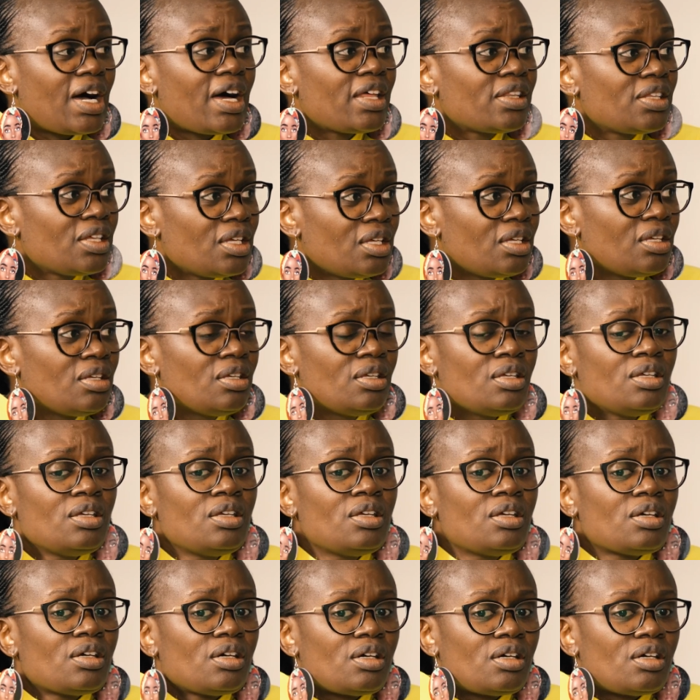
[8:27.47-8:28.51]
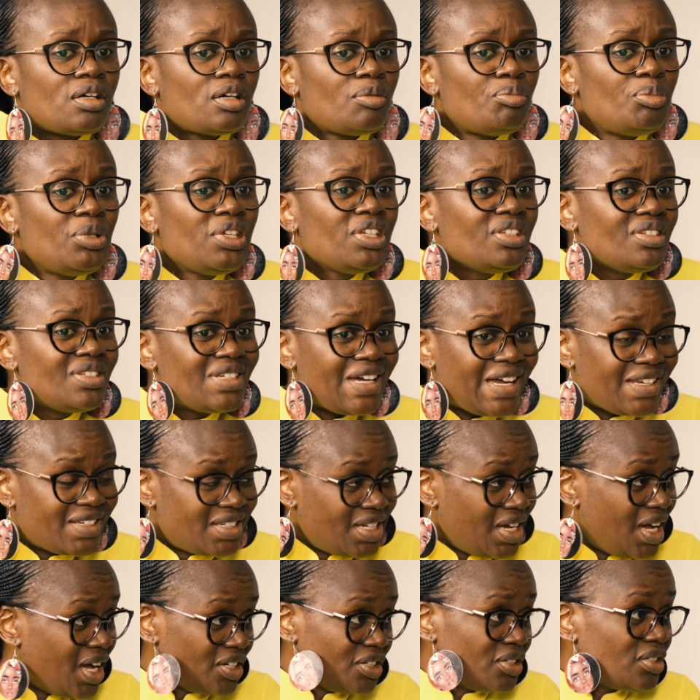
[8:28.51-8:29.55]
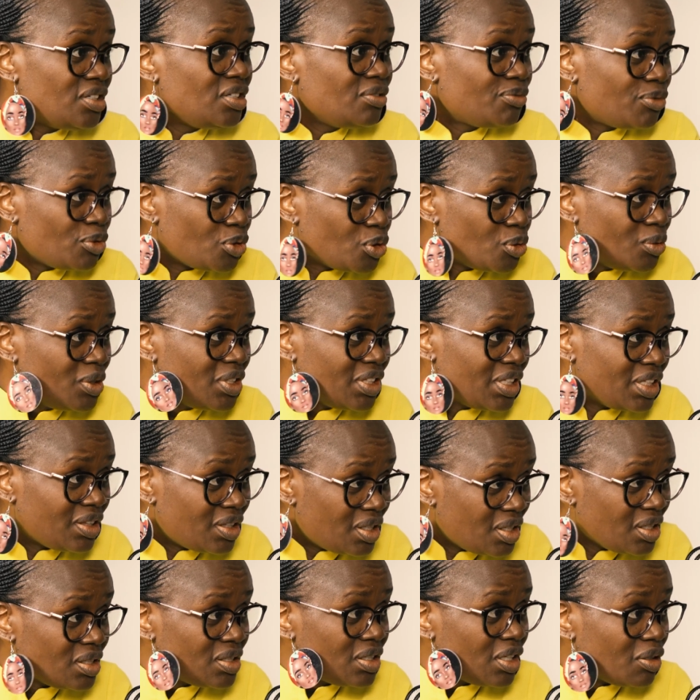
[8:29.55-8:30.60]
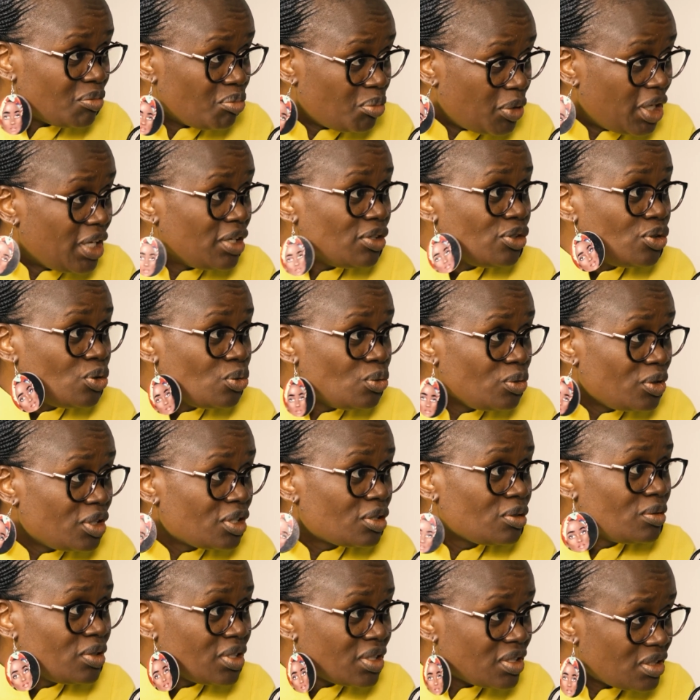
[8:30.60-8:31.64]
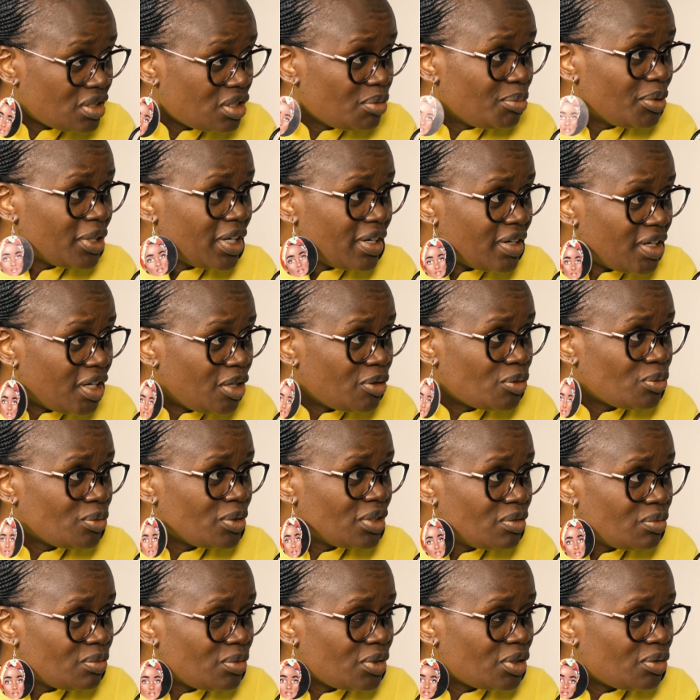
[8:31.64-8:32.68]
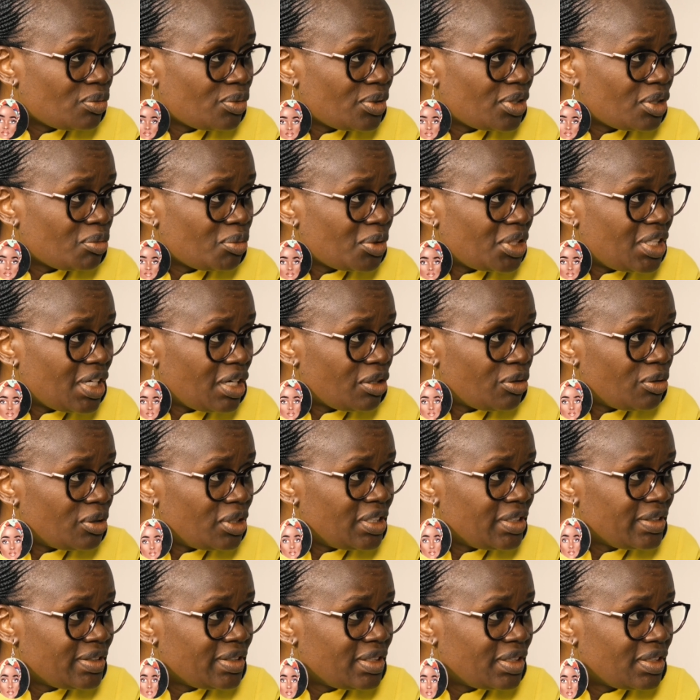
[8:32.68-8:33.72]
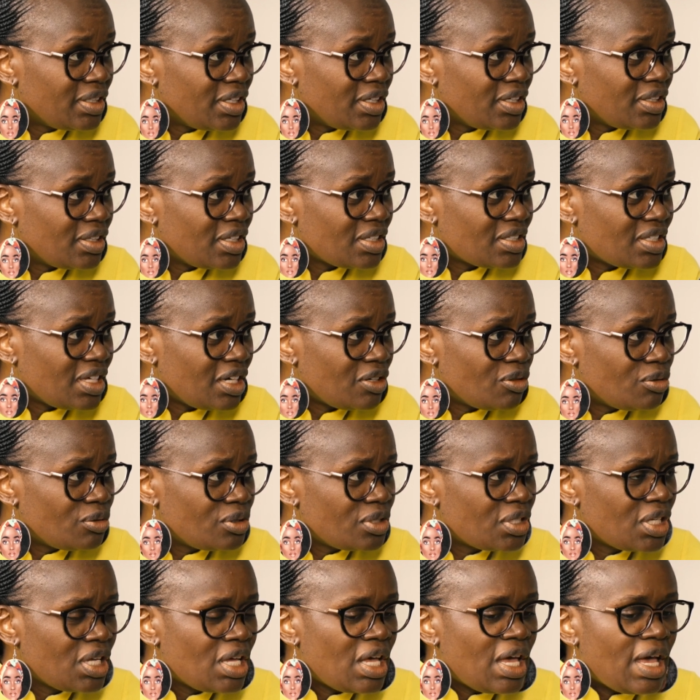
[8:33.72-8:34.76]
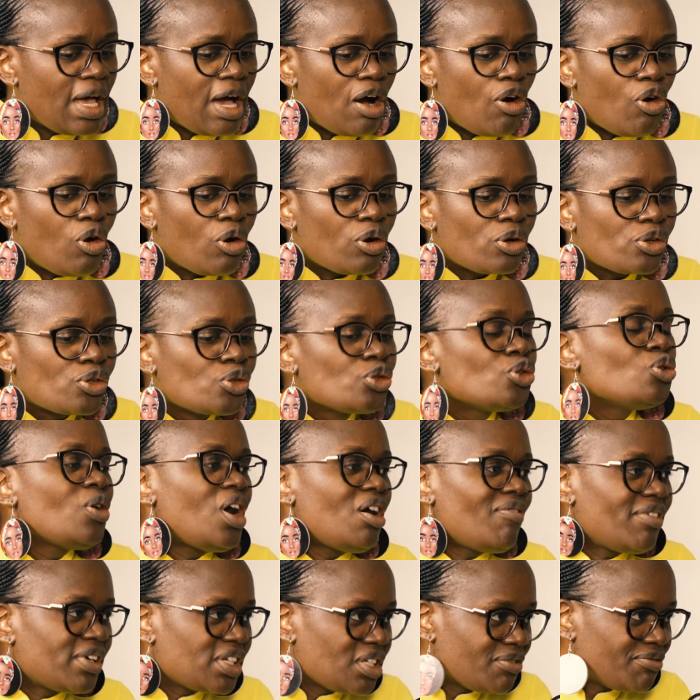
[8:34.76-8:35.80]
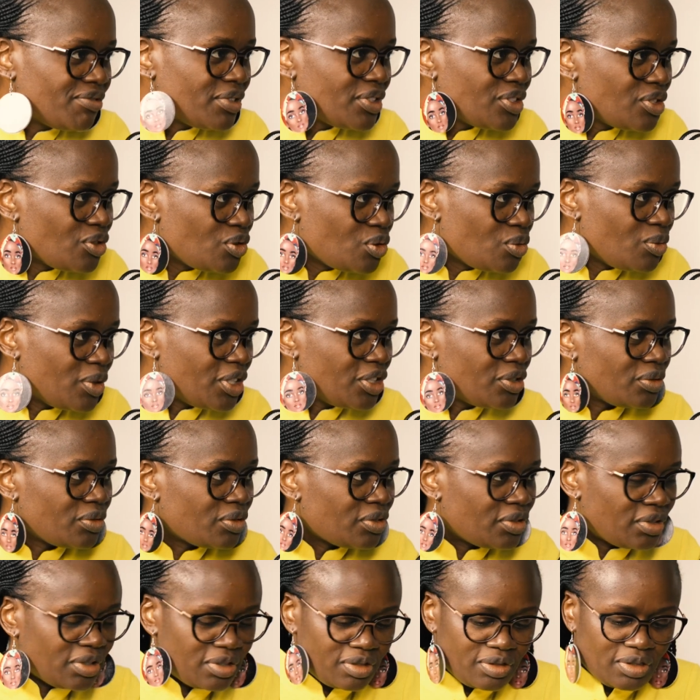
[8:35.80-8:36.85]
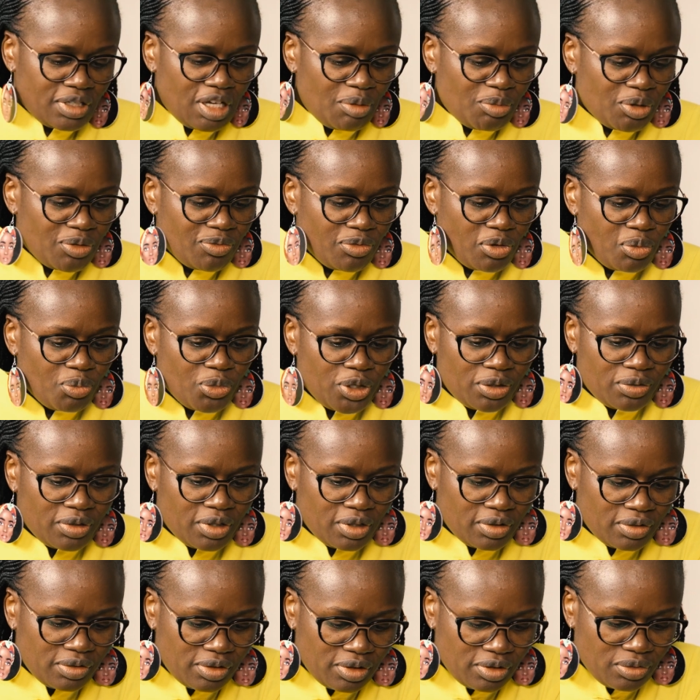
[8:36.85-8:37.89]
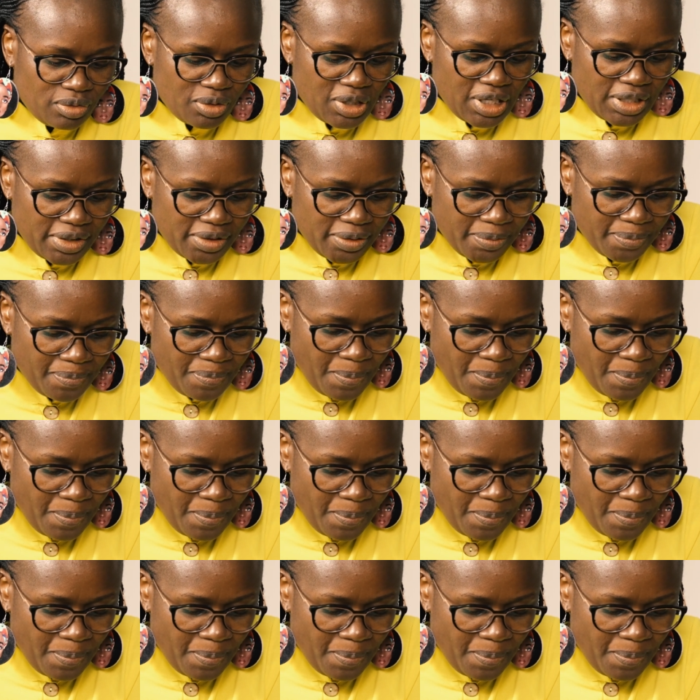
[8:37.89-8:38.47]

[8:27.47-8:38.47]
Are they being judged harshly for doing the things that men do, including sleeping around with their colleagues in the circles? Or do you have a different situation coming from where in Uganda?